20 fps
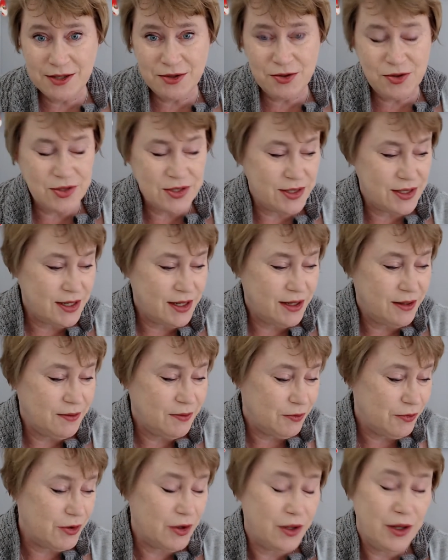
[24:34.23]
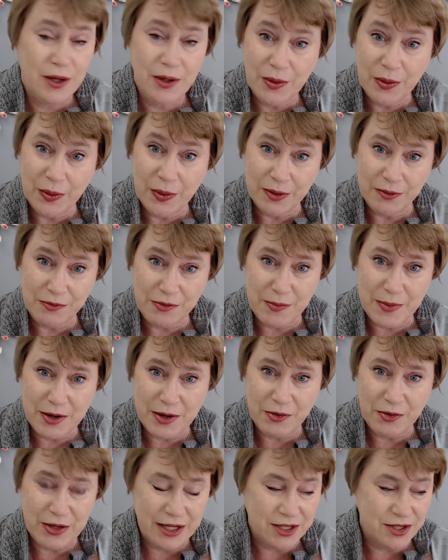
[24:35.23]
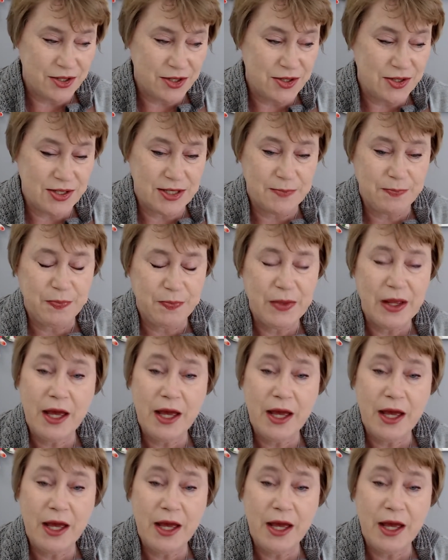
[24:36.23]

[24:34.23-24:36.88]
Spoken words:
interesting for you and for my readers.